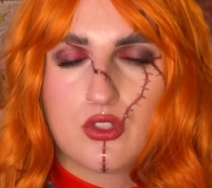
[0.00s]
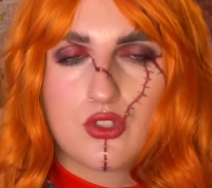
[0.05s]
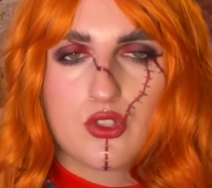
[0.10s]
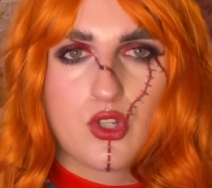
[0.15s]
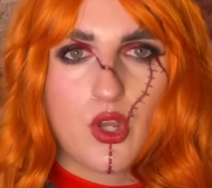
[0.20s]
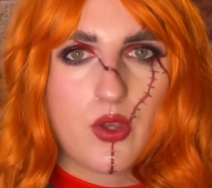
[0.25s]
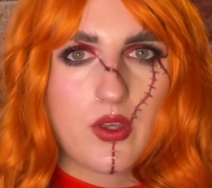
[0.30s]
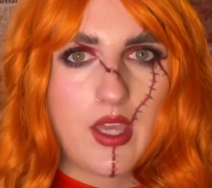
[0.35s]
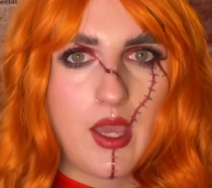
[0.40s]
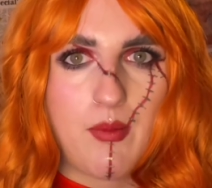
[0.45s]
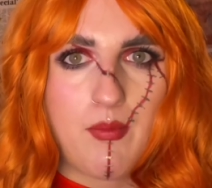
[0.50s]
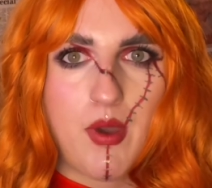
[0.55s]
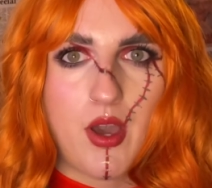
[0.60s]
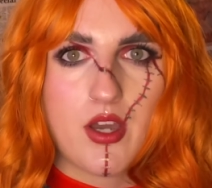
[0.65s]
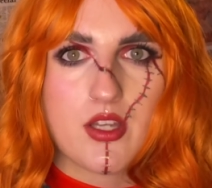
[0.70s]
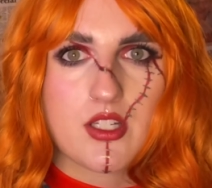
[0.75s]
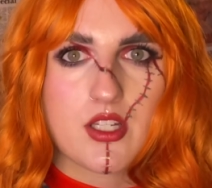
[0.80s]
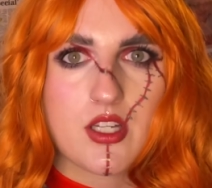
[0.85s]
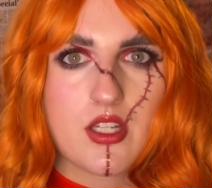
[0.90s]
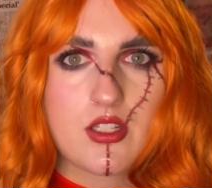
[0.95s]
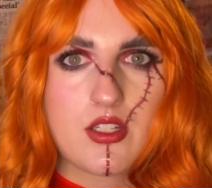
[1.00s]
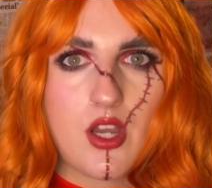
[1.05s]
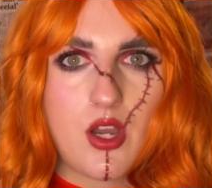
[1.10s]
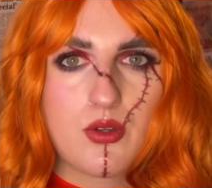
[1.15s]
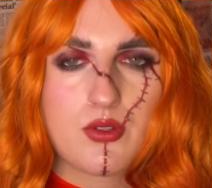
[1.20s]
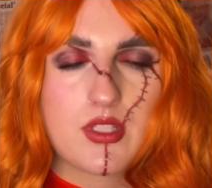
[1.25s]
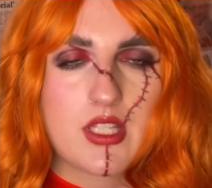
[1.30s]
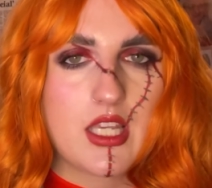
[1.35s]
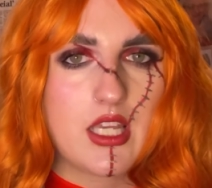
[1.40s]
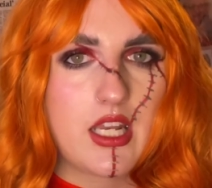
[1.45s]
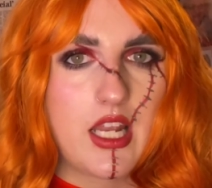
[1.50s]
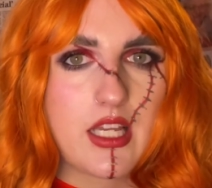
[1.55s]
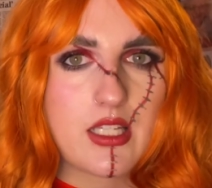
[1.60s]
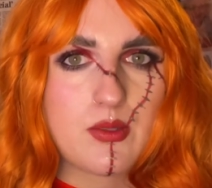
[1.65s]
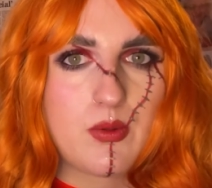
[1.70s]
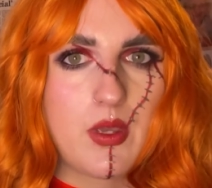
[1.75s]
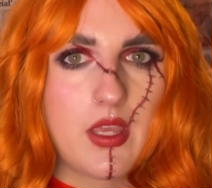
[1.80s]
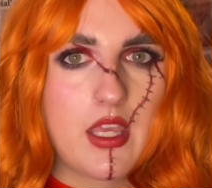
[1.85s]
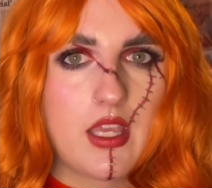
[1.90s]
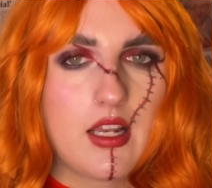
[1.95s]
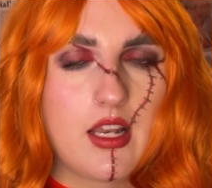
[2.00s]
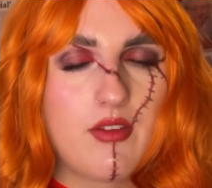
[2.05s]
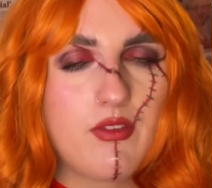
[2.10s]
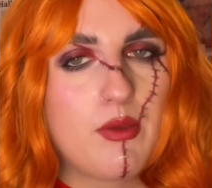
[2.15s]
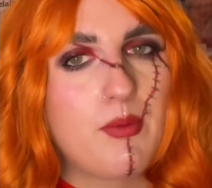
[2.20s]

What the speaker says: Don't get murdered. I'll see you next week. Love you,